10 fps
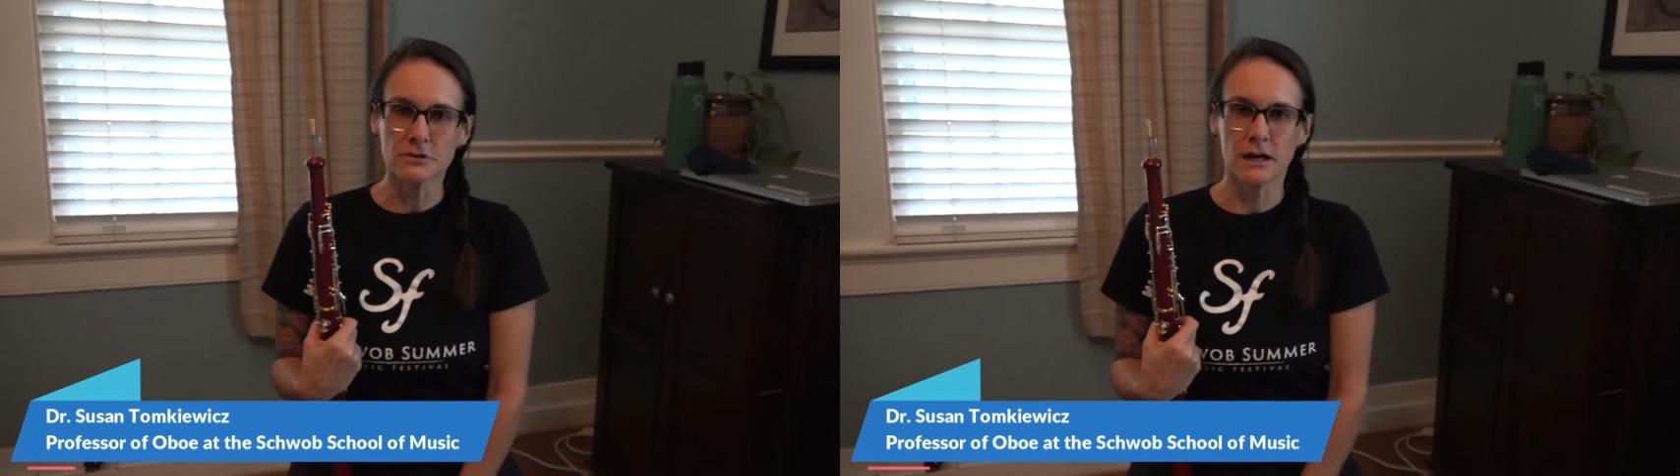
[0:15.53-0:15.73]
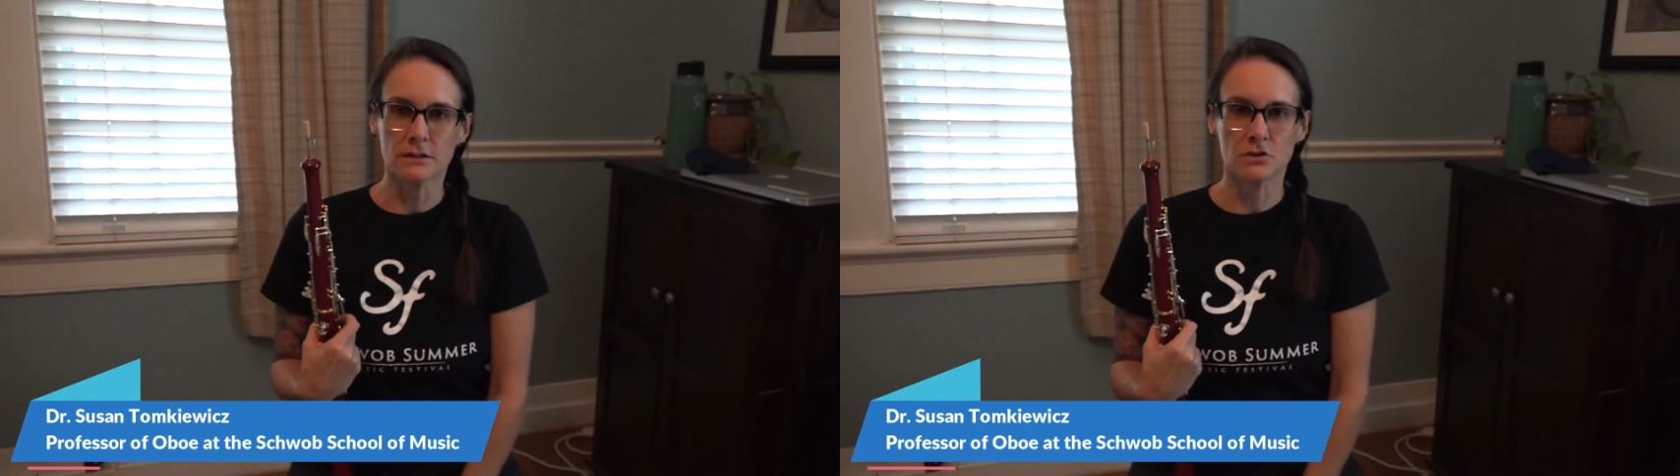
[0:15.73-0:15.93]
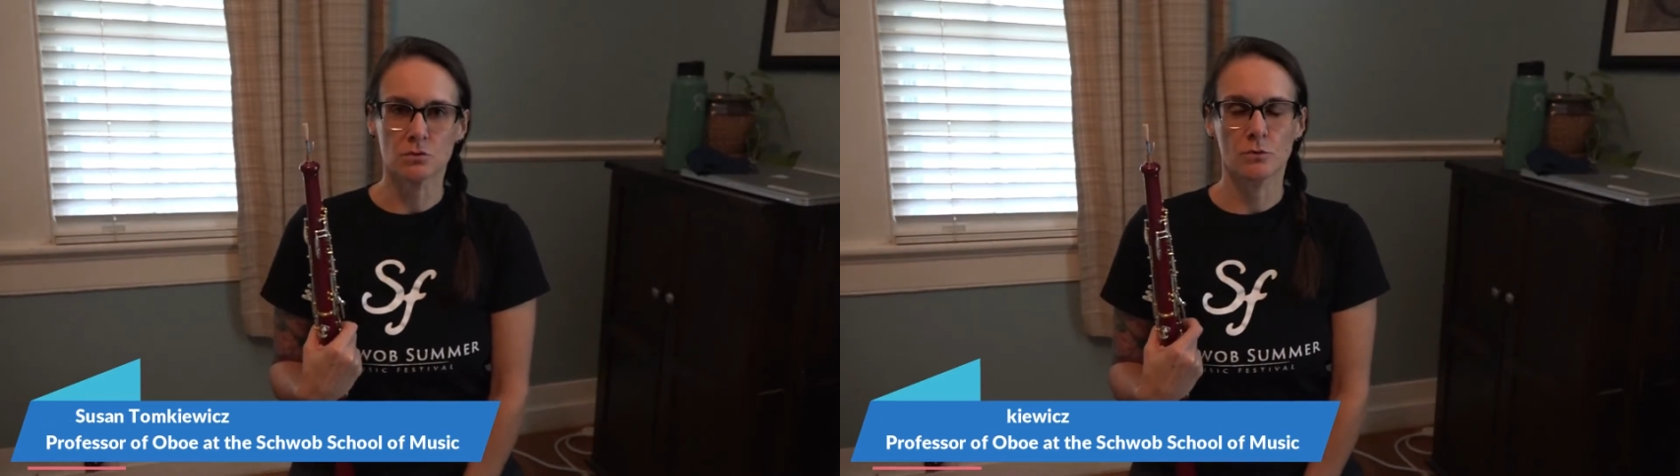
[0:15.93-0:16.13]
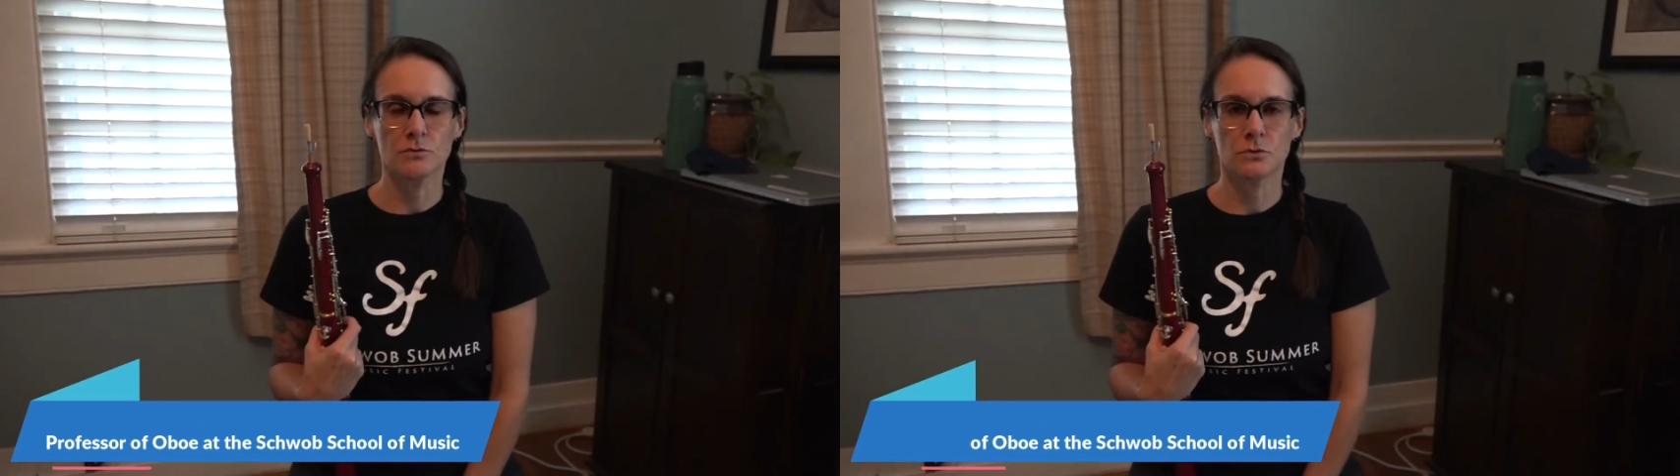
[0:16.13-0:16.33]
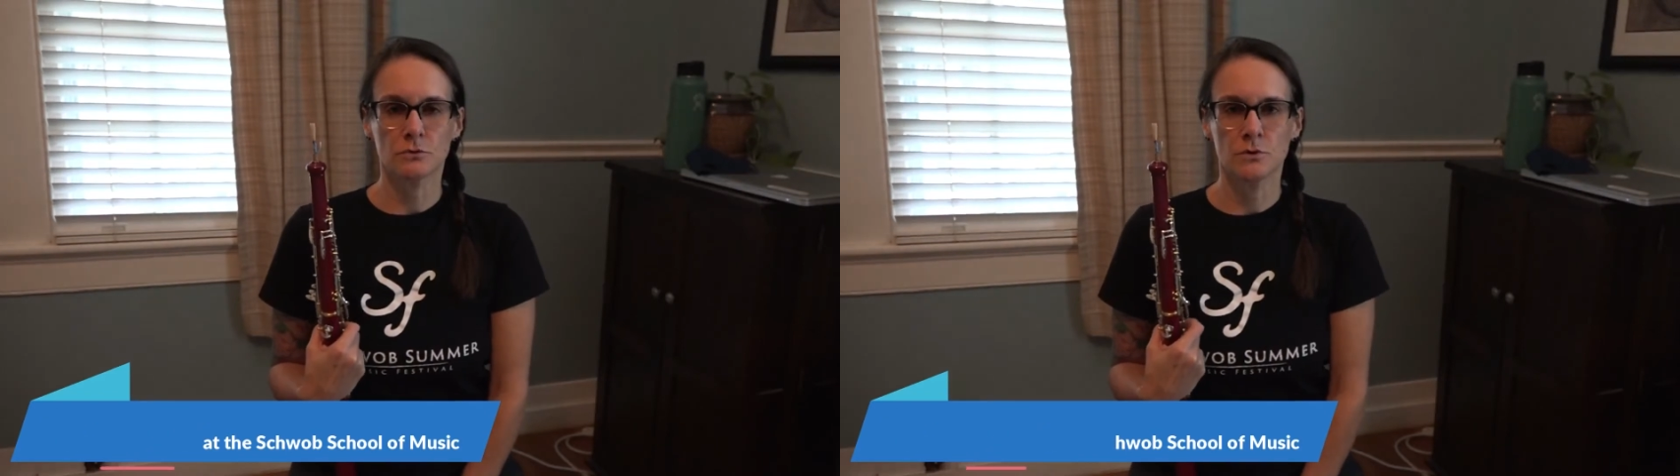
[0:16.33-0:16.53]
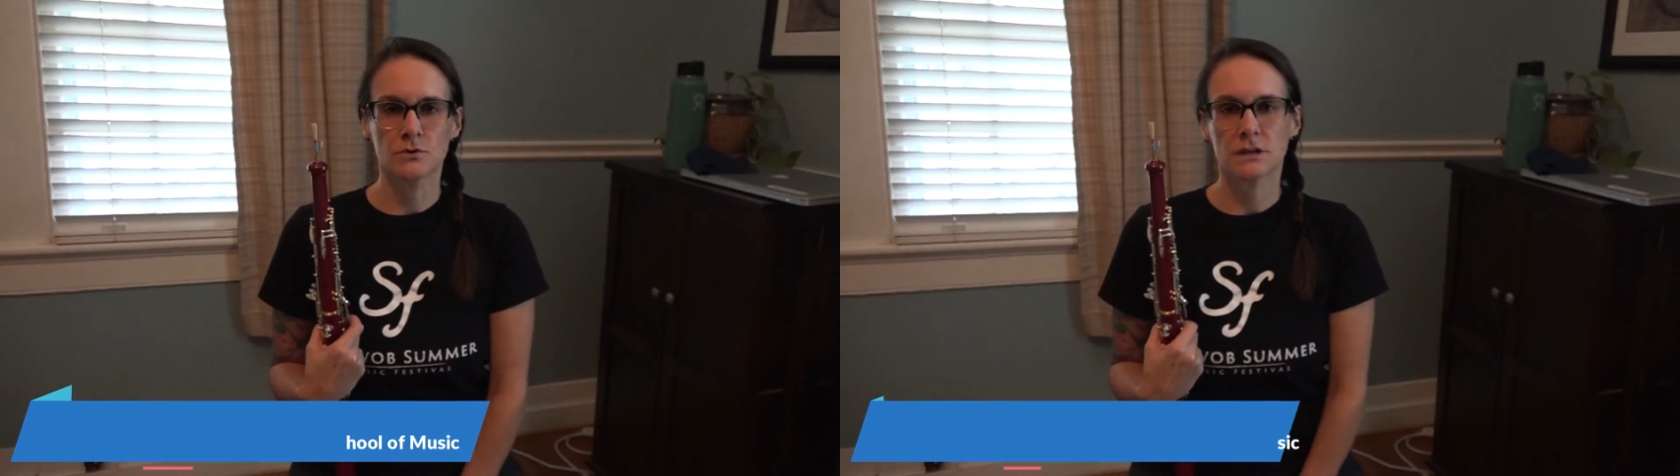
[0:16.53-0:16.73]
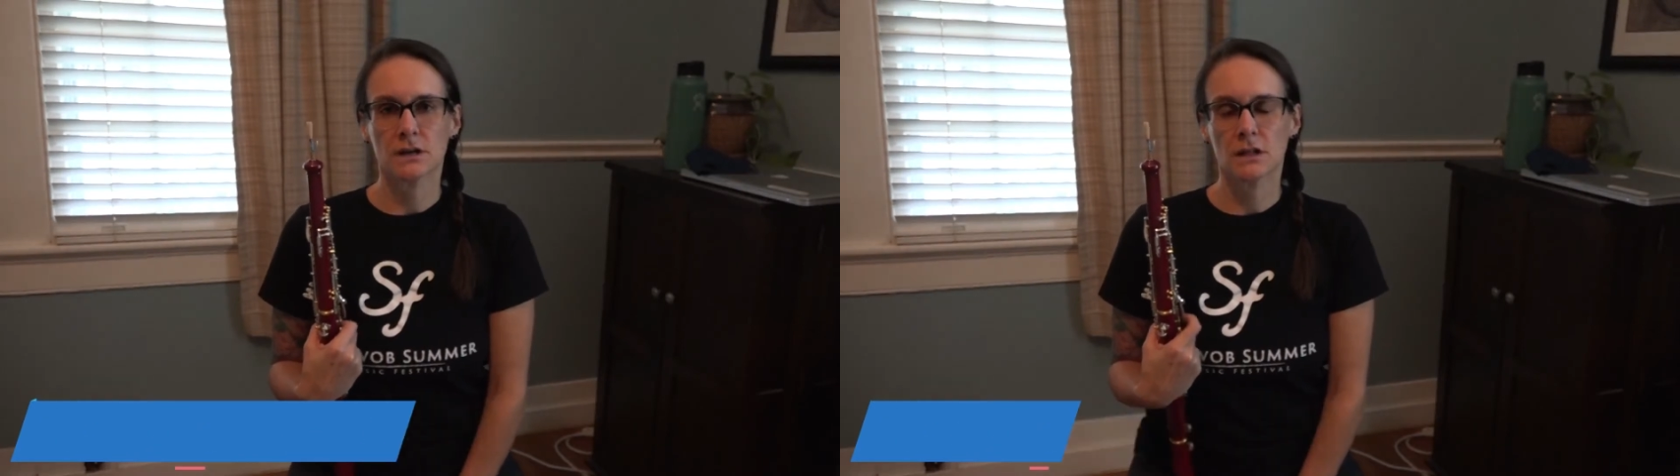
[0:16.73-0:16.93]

at the Schwab School of Music at